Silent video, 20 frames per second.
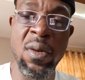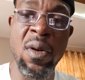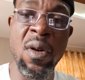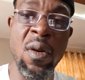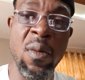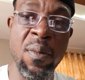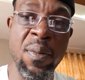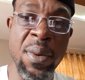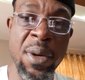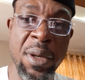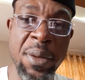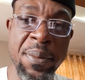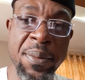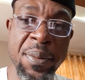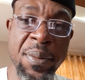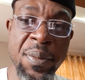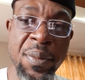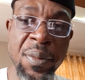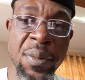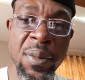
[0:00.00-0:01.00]
company,
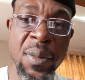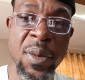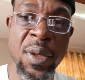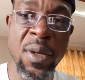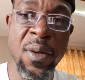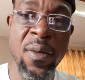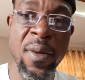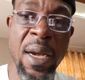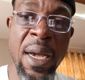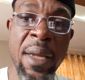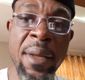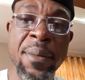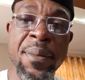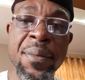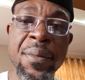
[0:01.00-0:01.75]
right?